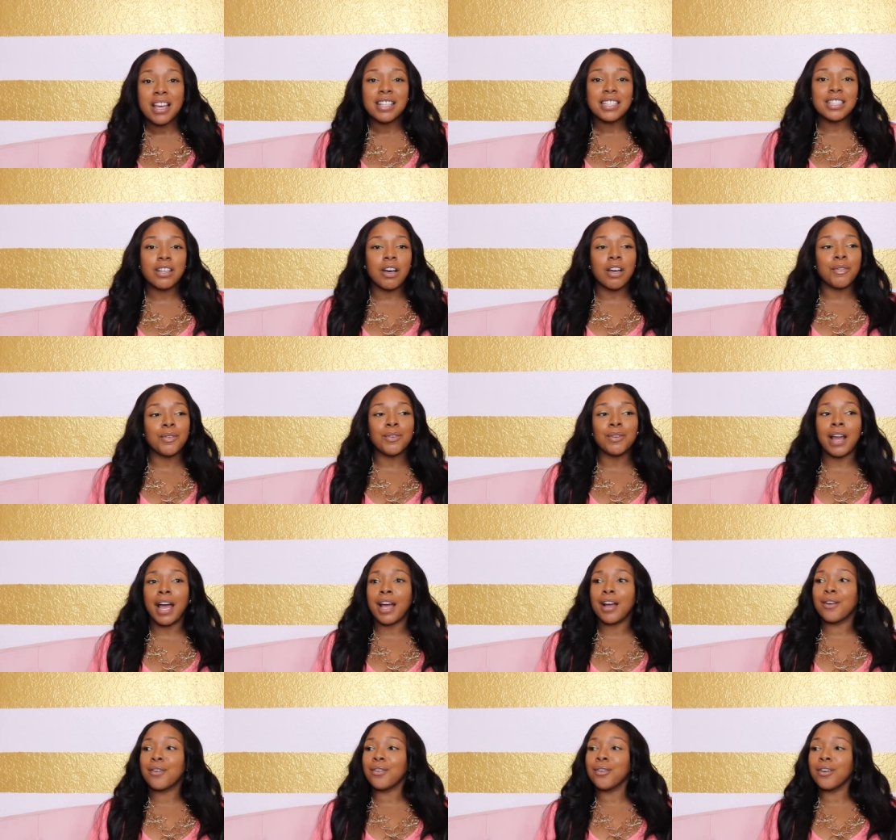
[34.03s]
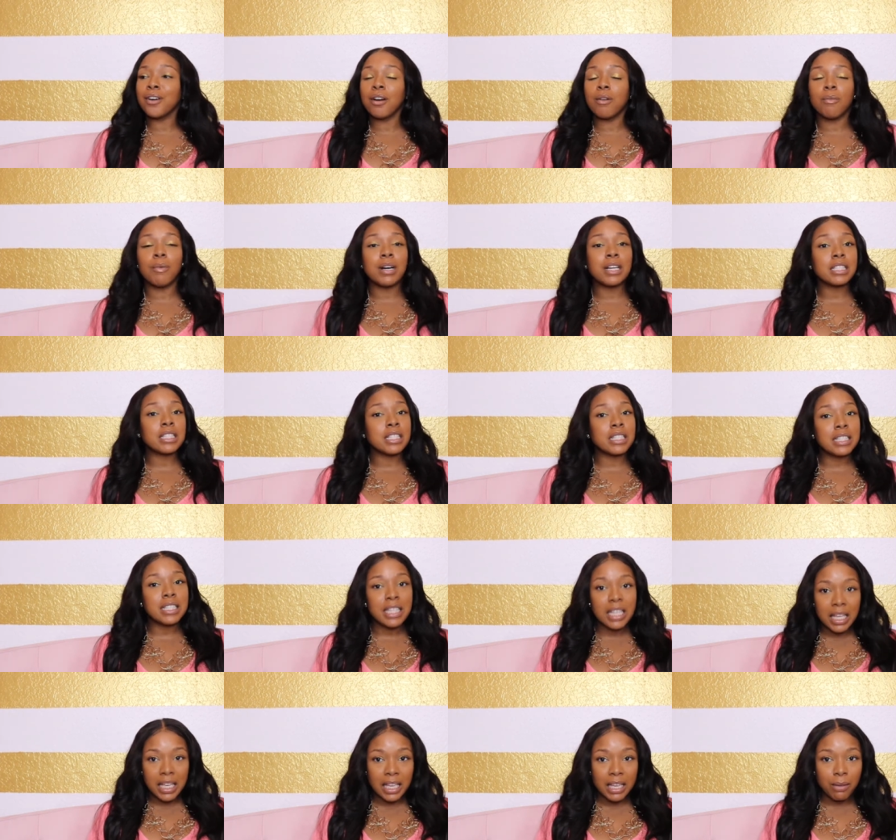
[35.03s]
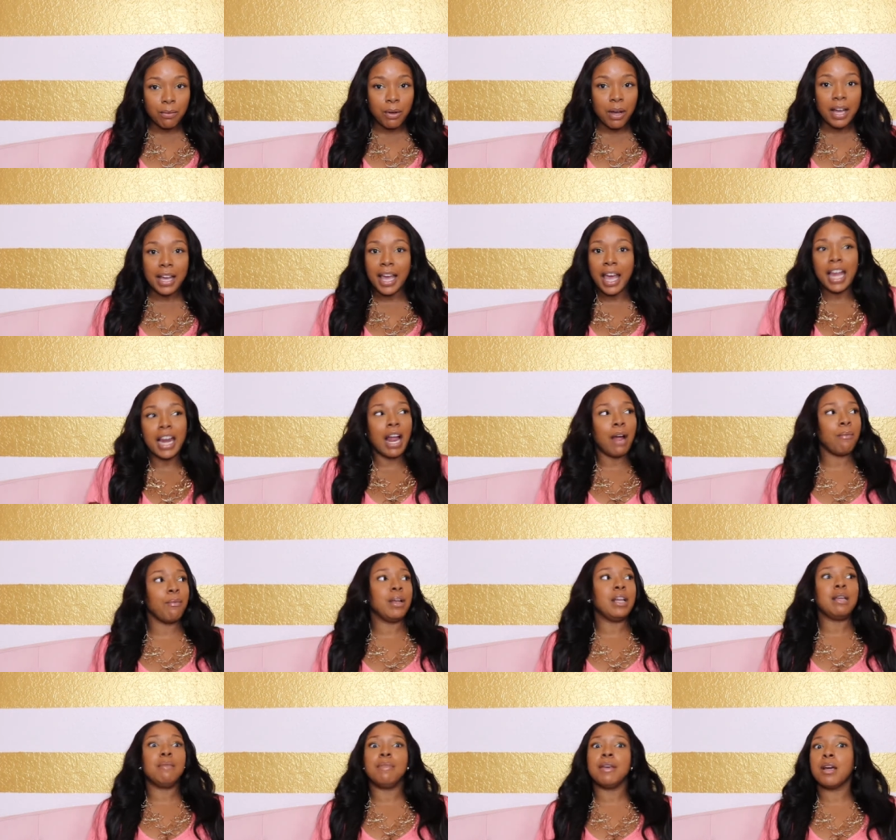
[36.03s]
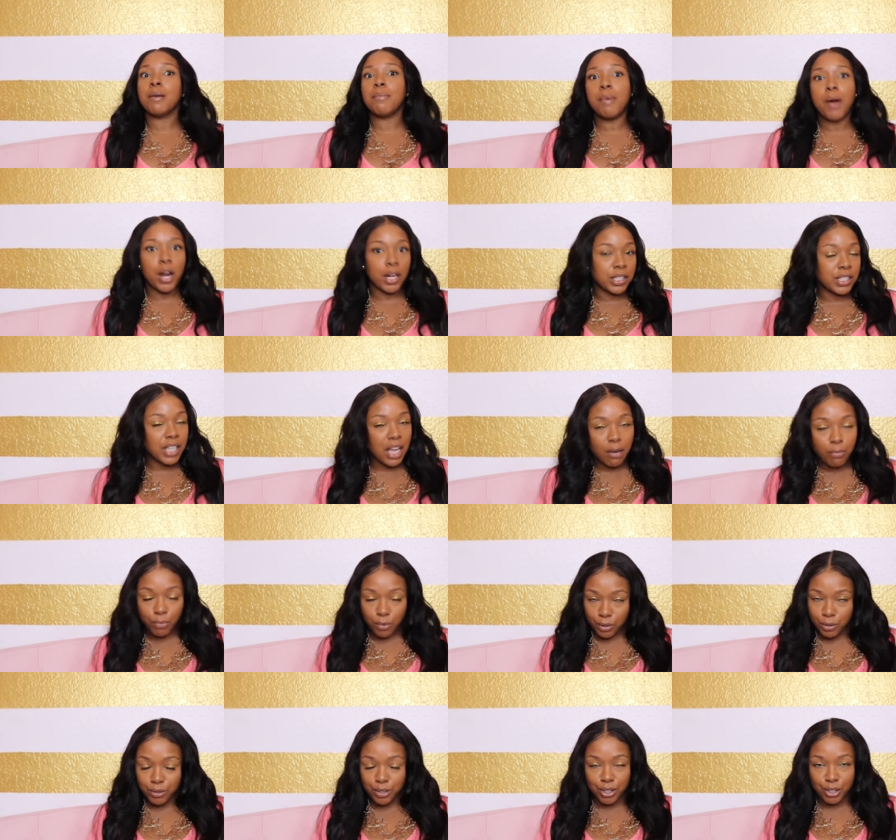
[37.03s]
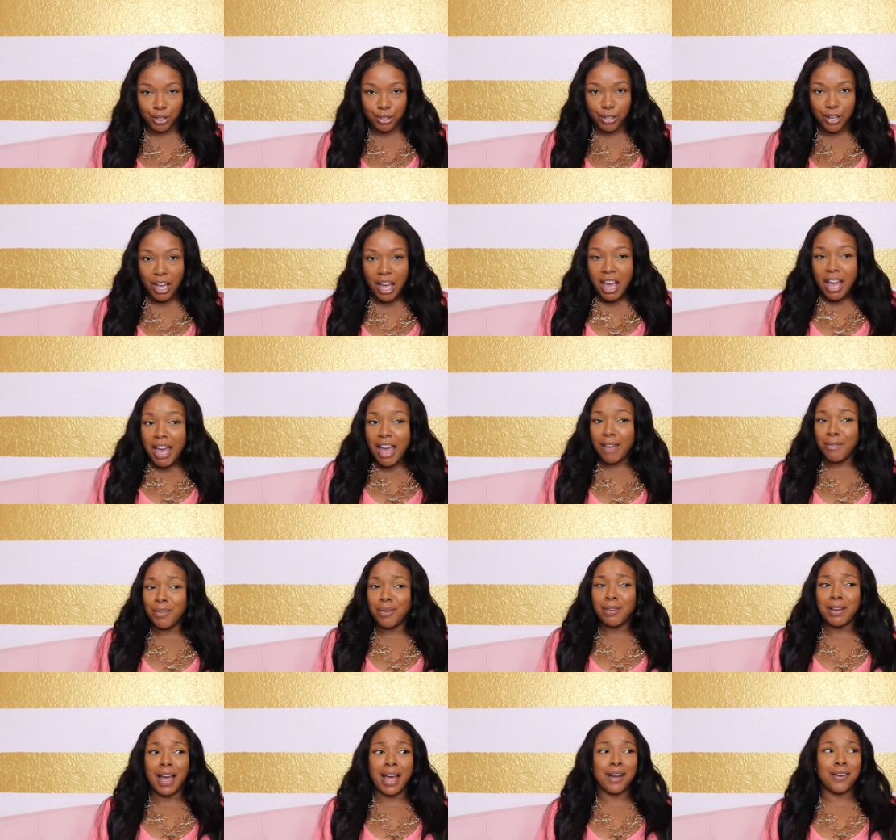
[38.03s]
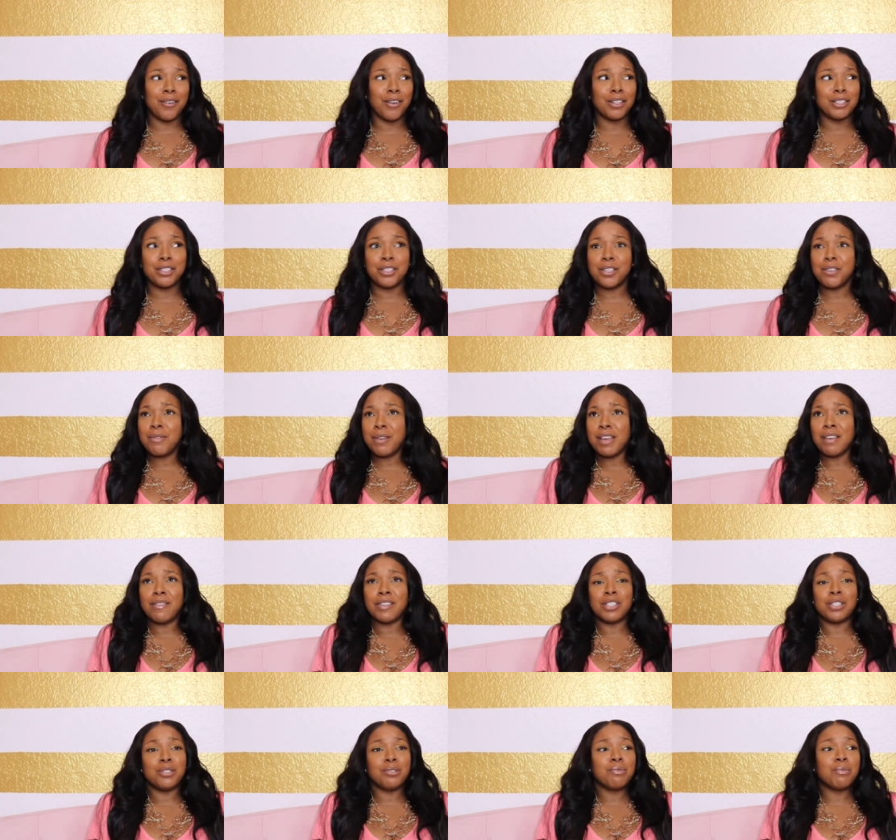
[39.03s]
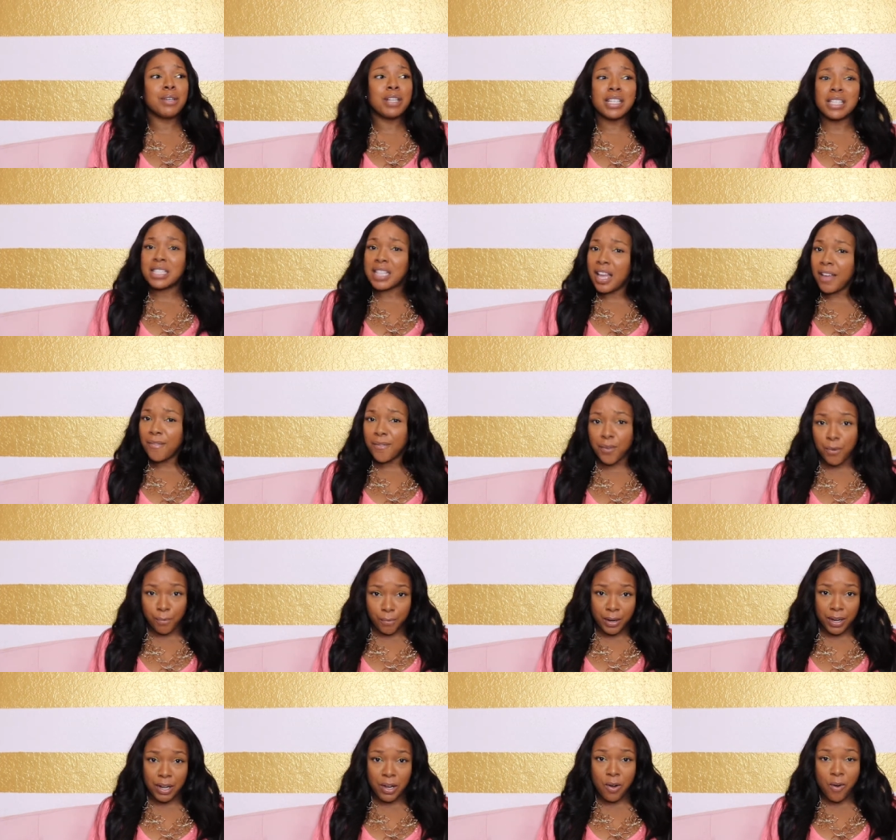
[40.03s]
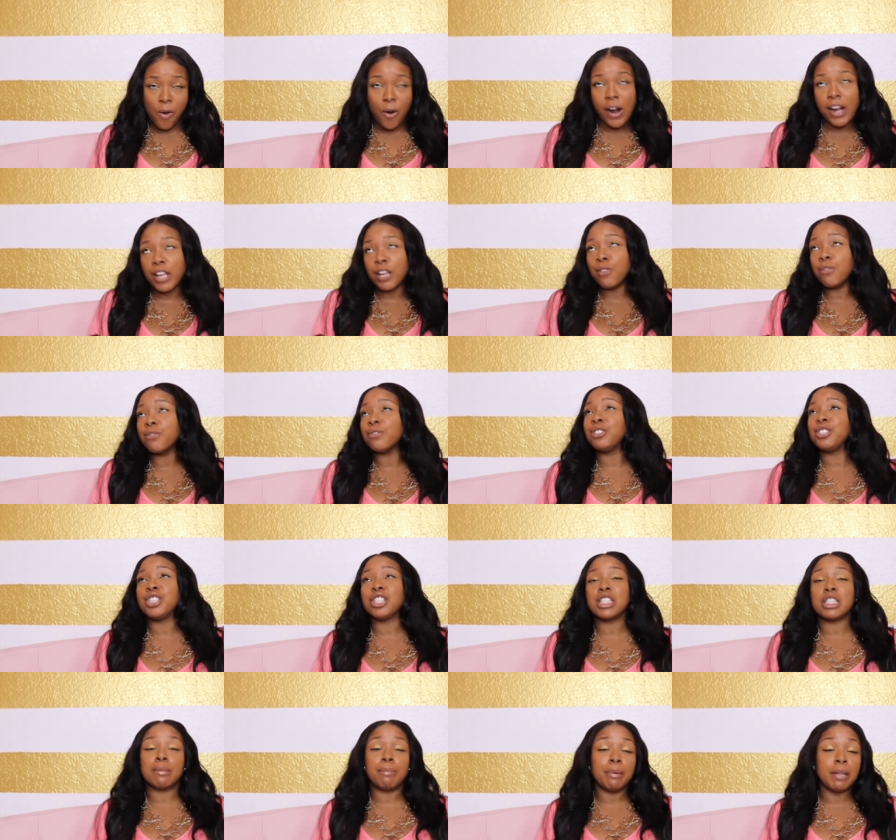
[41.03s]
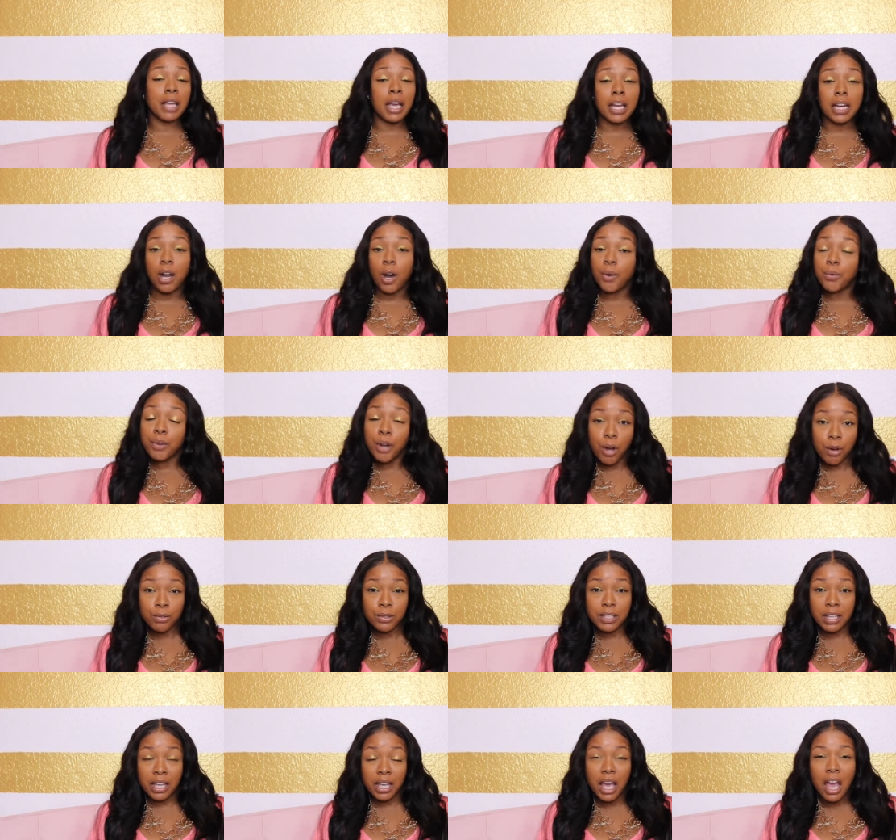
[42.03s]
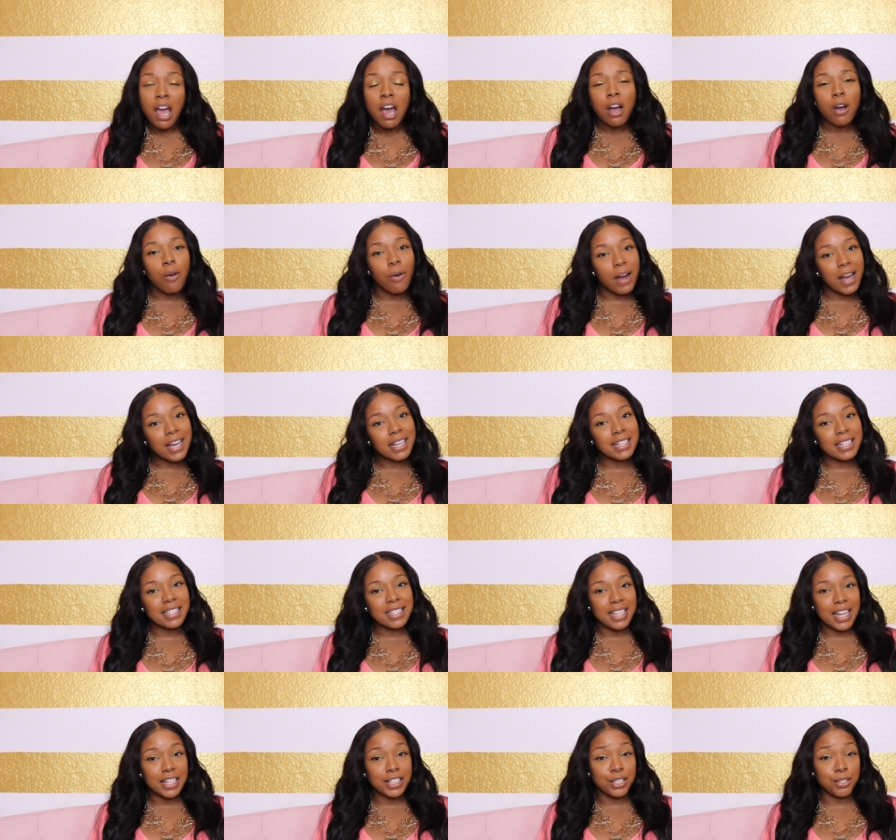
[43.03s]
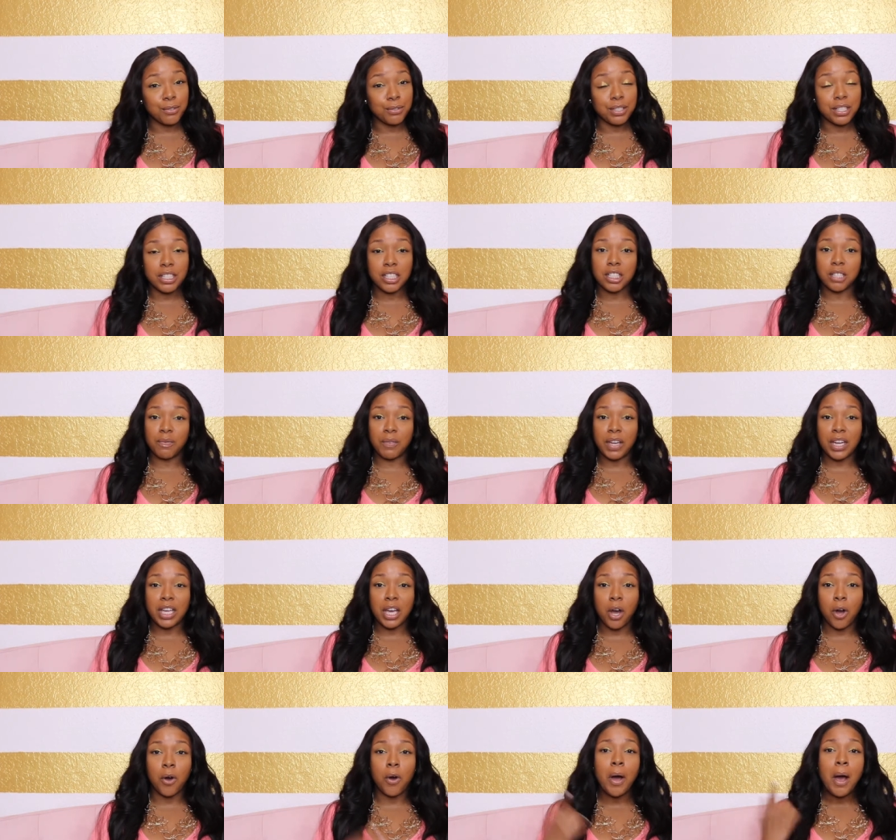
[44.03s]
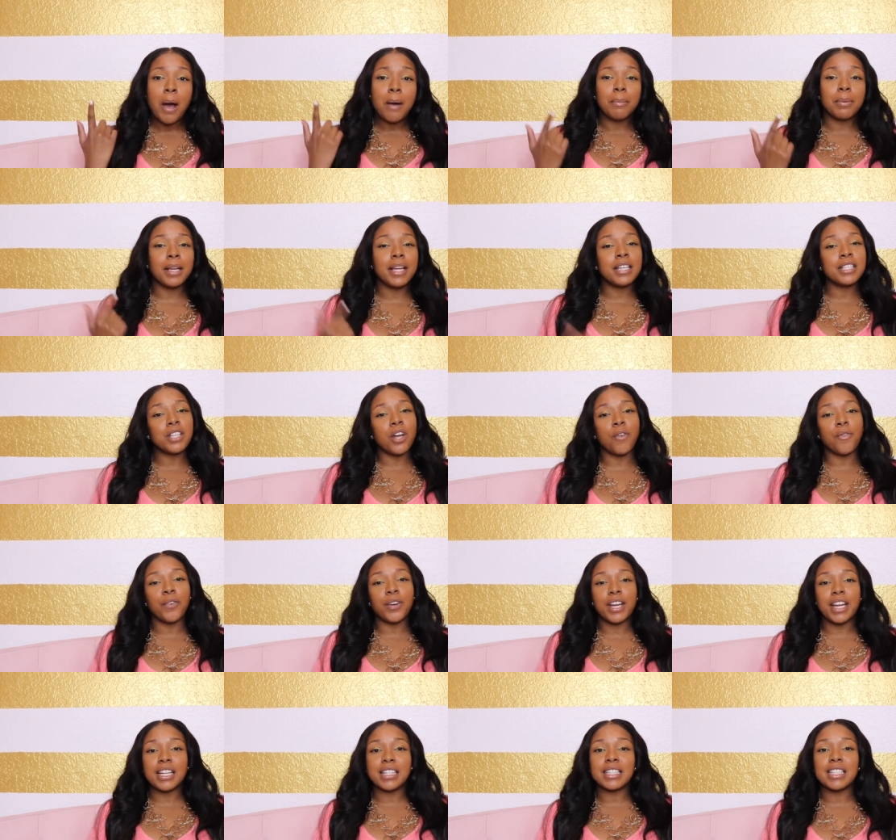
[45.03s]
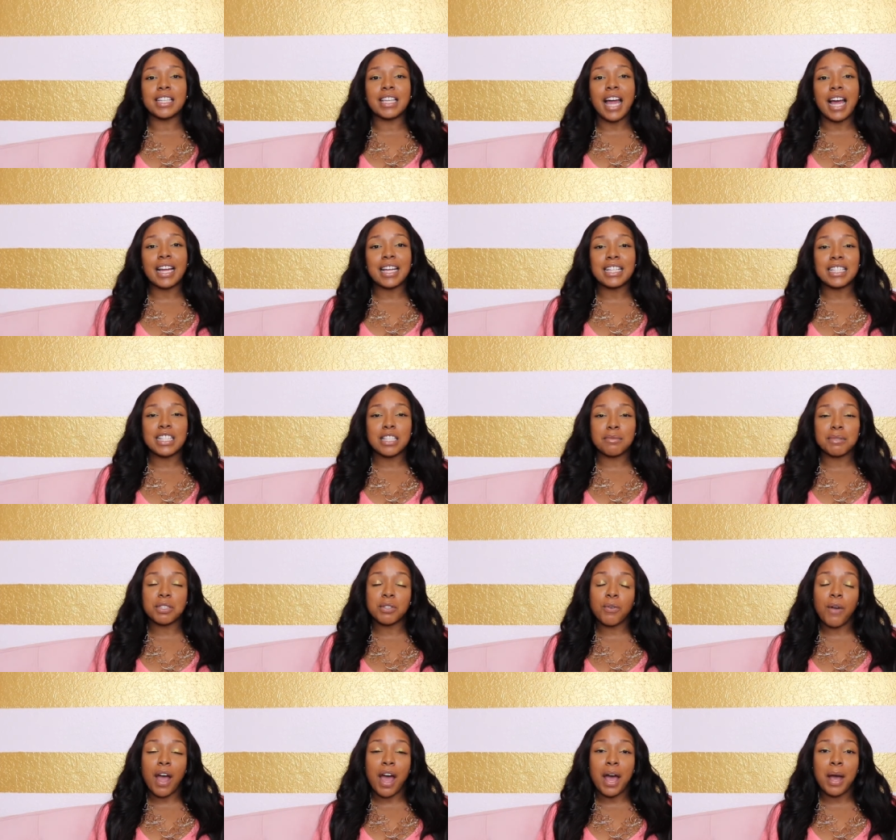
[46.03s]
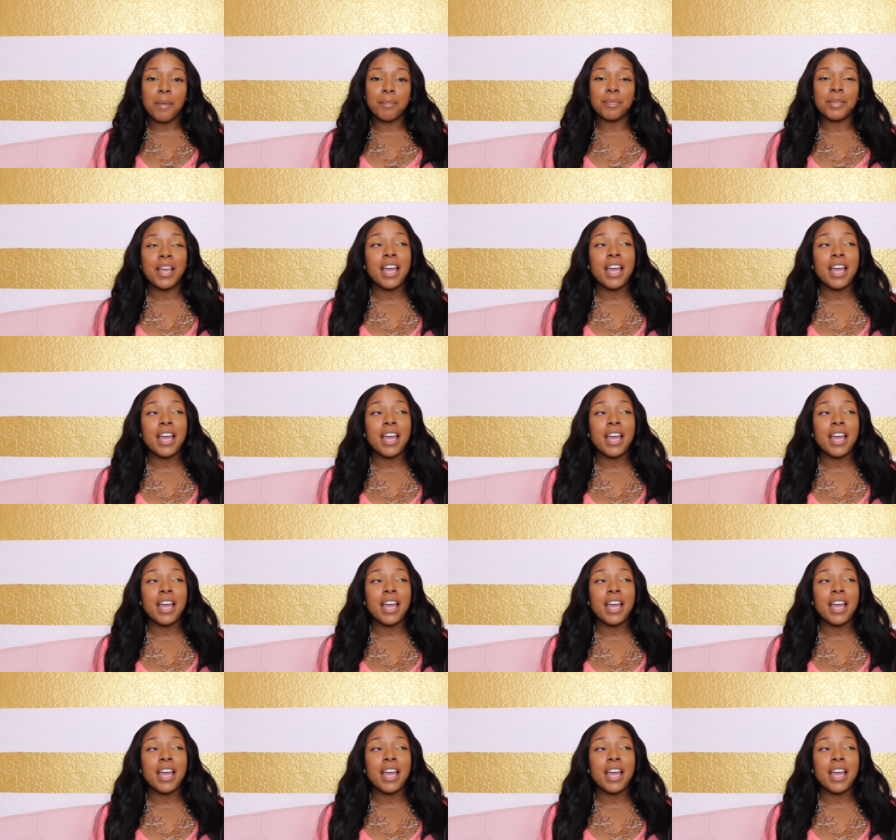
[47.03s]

So if you like, girl, what's the tea? Can I really be a part-time realtor? If you like, girl, do you even do real estate for real? Or are you just plain old nosy? Go ahead and stay tuned to this video. Please don't forget to like and subscribe